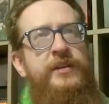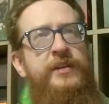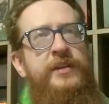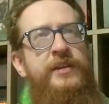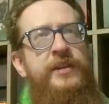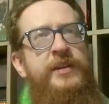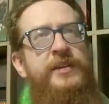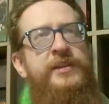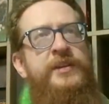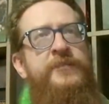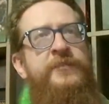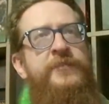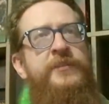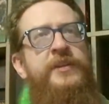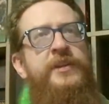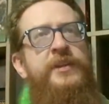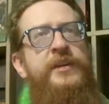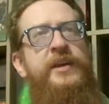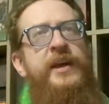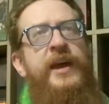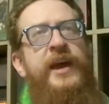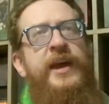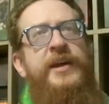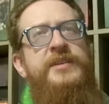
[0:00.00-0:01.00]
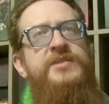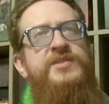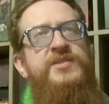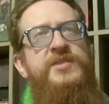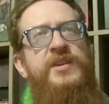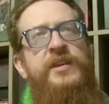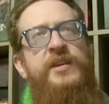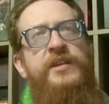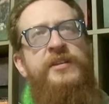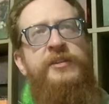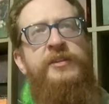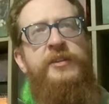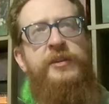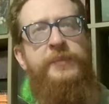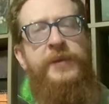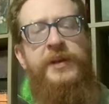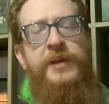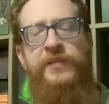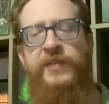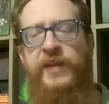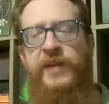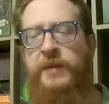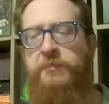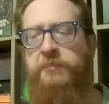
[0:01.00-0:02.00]
It definitely has a little bit
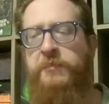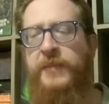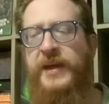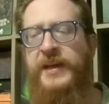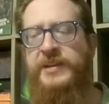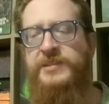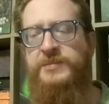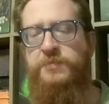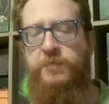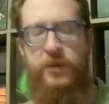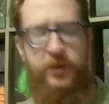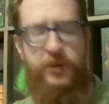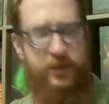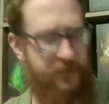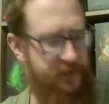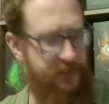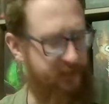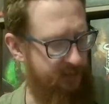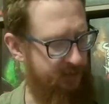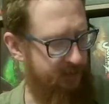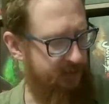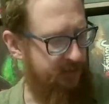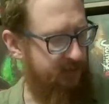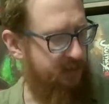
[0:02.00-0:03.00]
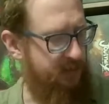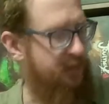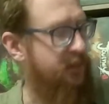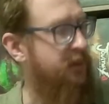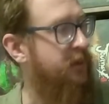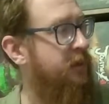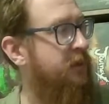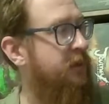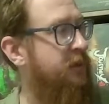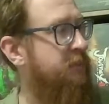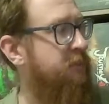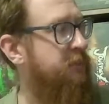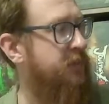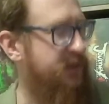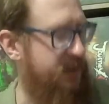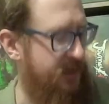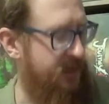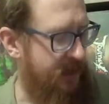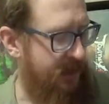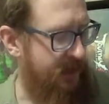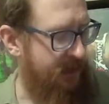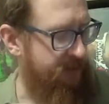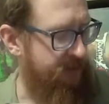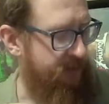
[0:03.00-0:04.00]
of that mass market look, but
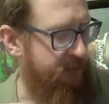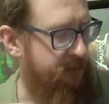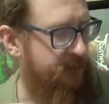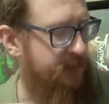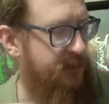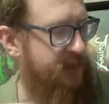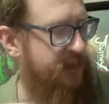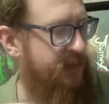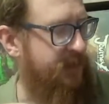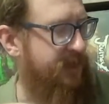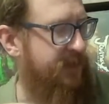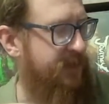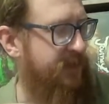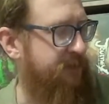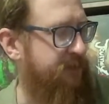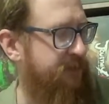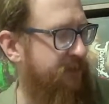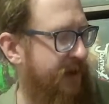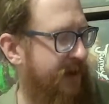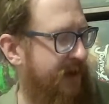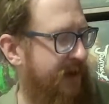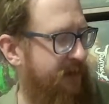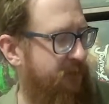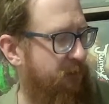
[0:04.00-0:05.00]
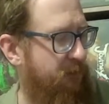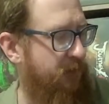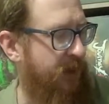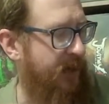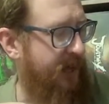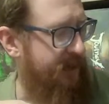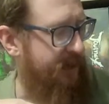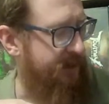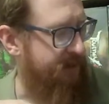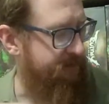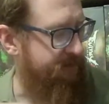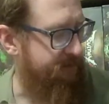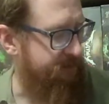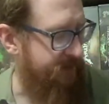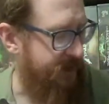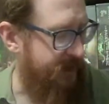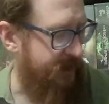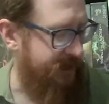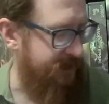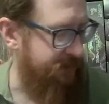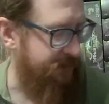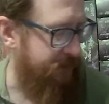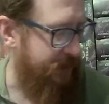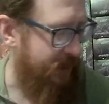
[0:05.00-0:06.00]
not really in a bad way. I'm not
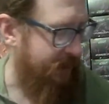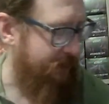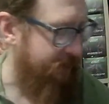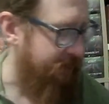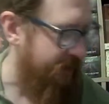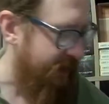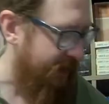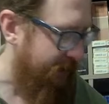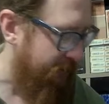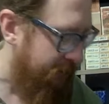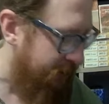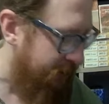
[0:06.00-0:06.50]
going to pop that one